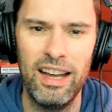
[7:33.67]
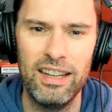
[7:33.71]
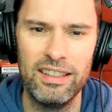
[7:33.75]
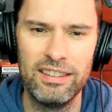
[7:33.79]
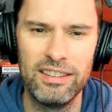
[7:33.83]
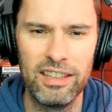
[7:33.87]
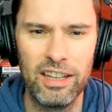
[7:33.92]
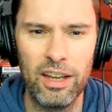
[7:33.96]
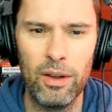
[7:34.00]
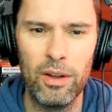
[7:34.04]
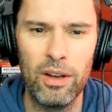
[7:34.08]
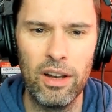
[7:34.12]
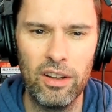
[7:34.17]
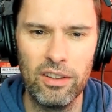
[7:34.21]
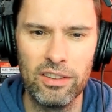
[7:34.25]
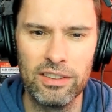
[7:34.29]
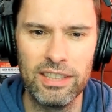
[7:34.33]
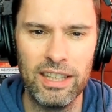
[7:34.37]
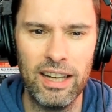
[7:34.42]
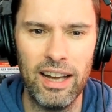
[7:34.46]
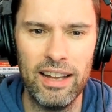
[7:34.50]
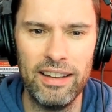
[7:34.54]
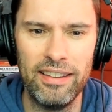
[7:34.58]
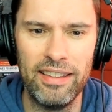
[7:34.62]
to go
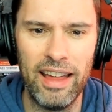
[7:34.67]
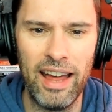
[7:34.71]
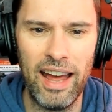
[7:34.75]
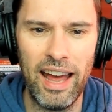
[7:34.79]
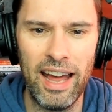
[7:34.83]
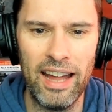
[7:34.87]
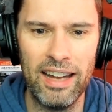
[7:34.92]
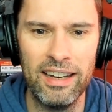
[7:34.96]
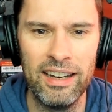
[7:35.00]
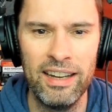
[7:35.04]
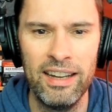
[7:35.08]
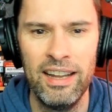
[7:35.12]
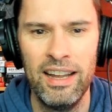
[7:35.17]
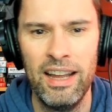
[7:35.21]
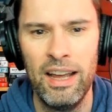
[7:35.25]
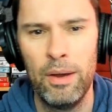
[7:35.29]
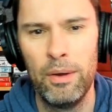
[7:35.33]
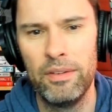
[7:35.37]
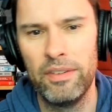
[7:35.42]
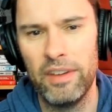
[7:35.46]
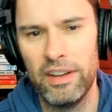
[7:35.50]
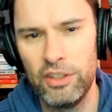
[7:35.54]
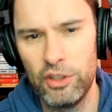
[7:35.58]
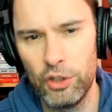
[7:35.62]
alongside that.
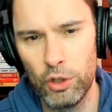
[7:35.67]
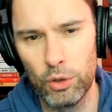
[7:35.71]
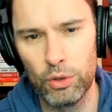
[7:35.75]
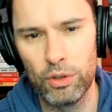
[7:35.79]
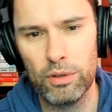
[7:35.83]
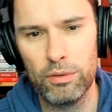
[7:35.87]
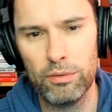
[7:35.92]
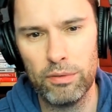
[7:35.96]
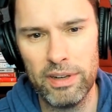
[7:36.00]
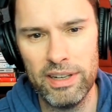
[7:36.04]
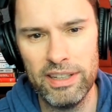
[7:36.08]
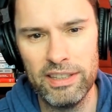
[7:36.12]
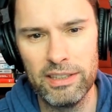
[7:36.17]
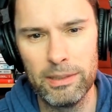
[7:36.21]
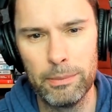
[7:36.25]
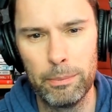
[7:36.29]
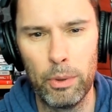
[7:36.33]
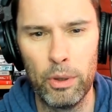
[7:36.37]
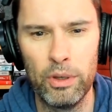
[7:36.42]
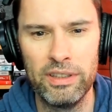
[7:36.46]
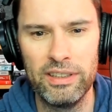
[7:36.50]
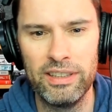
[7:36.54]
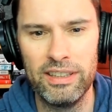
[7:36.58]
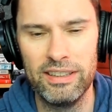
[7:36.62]
We've had Jordan Rees
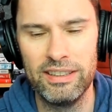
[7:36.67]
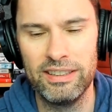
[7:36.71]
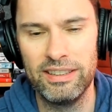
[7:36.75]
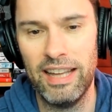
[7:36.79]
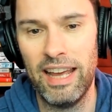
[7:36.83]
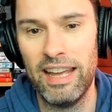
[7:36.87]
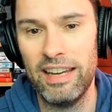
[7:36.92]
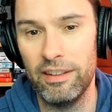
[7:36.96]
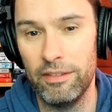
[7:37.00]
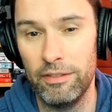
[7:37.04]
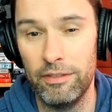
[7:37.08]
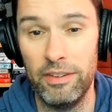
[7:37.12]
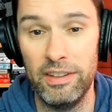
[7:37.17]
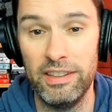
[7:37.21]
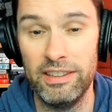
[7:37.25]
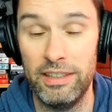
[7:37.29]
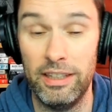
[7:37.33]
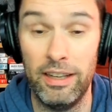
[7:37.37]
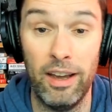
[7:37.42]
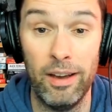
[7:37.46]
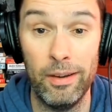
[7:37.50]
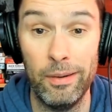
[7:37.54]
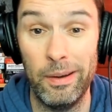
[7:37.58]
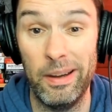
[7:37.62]
appointed as head of
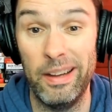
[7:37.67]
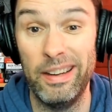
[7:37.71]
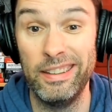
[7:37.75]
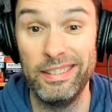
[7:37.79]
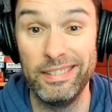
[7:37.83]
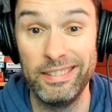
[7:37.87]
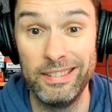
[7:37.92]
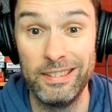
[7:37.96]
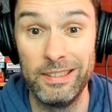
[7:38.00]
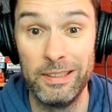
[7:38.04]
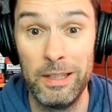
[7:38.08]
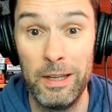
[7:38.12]
physio, and